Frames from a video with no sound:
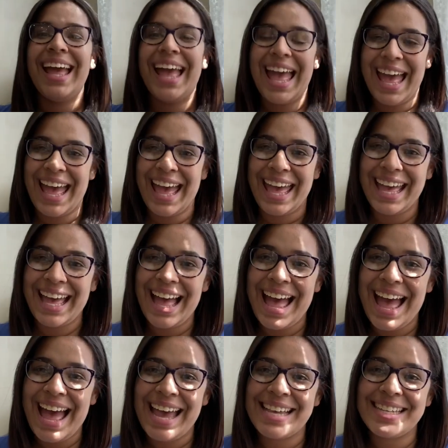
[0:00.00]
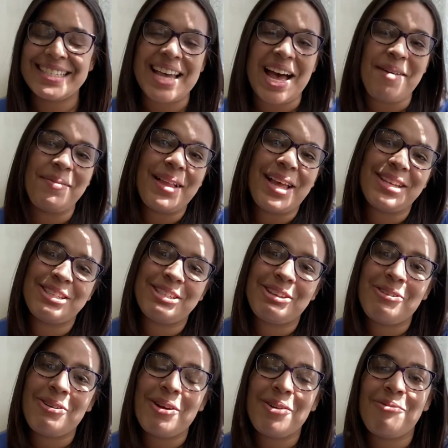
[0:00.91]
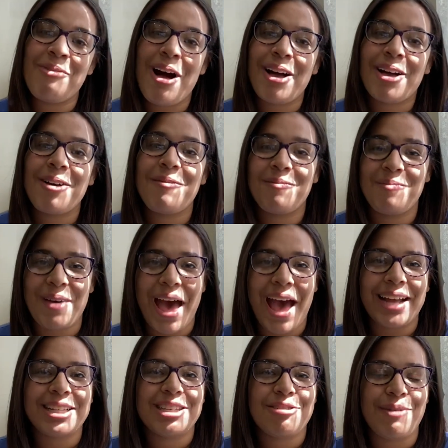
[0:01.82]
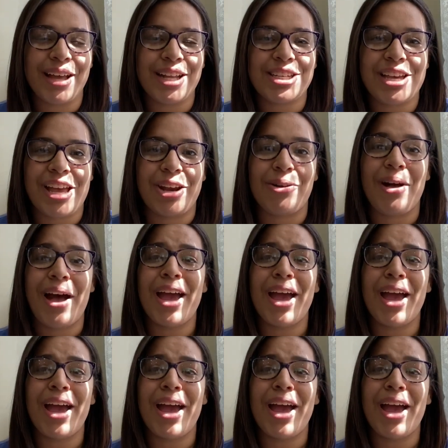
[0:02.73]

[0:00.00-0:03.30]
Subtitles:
Hey guys, God bless you and welcome back to my channel.